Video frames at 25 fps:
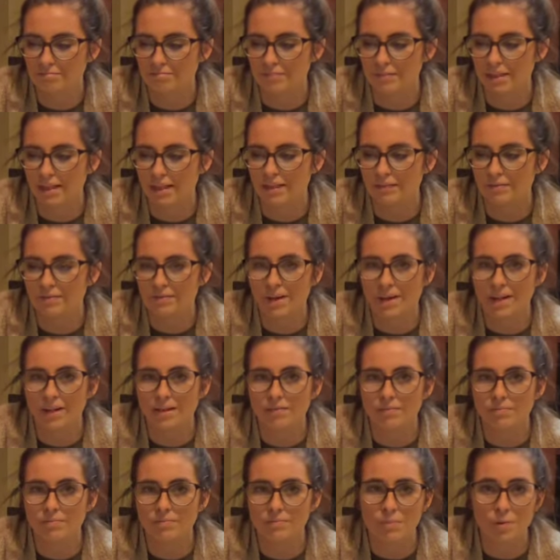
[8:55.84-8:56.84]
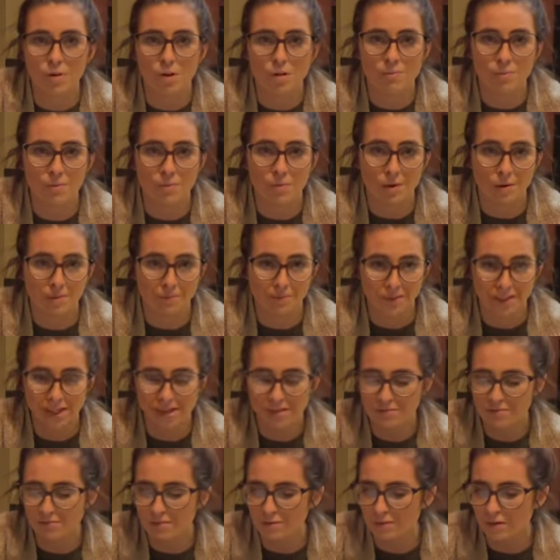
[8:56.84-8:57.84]
like if I can pull up a
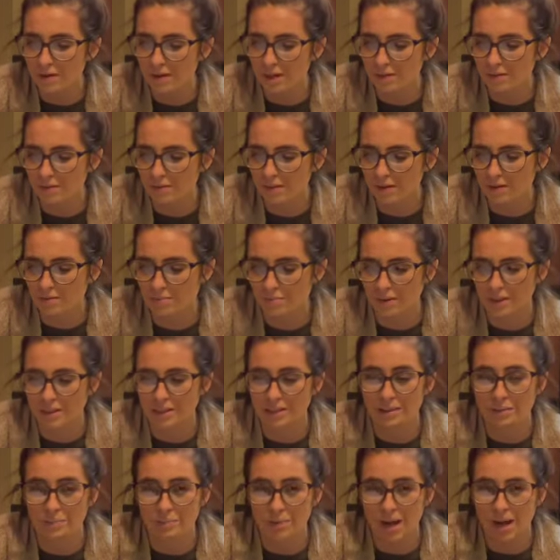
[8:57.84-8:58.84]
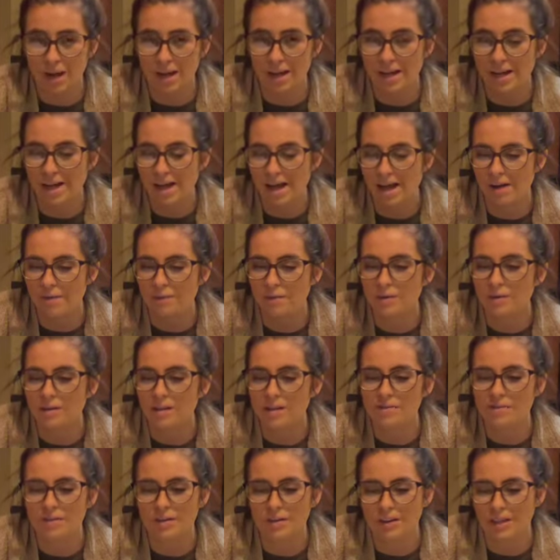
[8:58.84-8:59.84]
website for it, like a place to buy it, I will
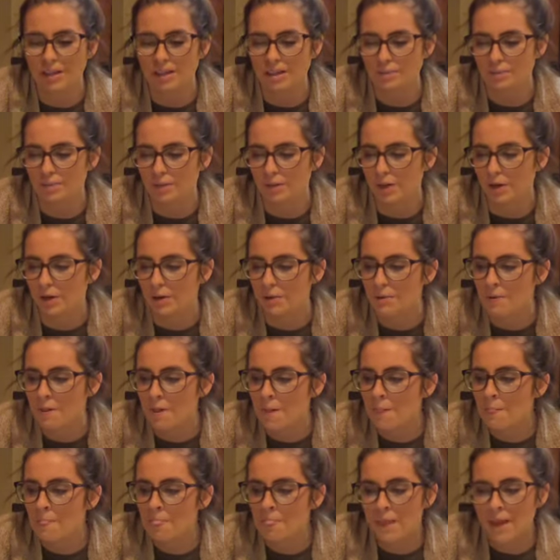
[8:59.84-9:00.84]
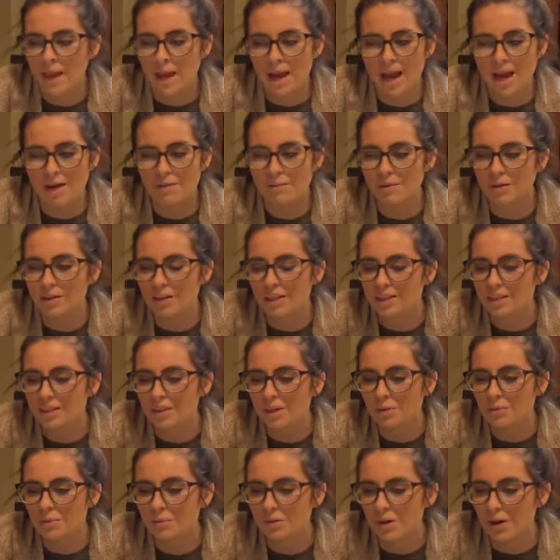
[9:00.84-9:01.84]
leave it linked below. I really
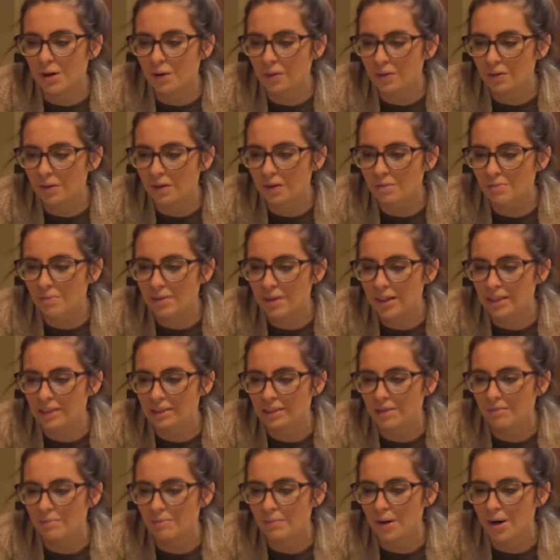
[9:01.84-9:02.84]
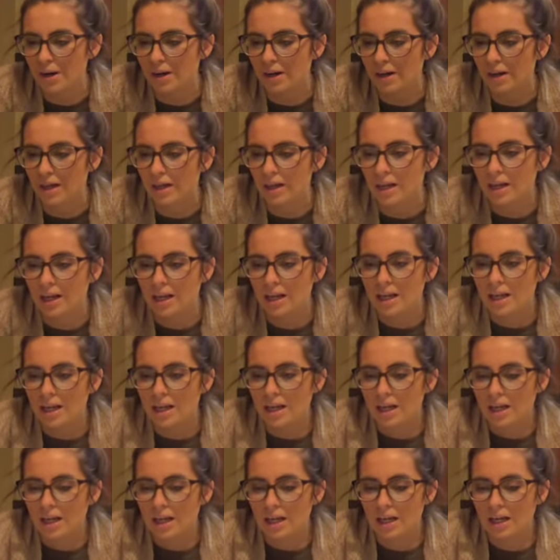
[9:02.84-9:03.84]
don't know though, because I bought it
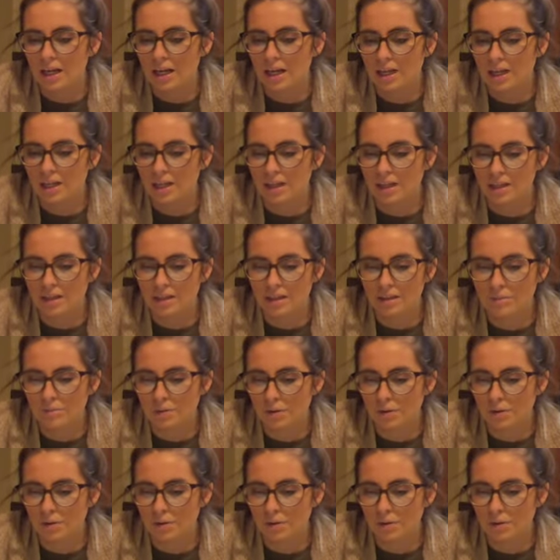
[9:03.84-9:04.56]
in the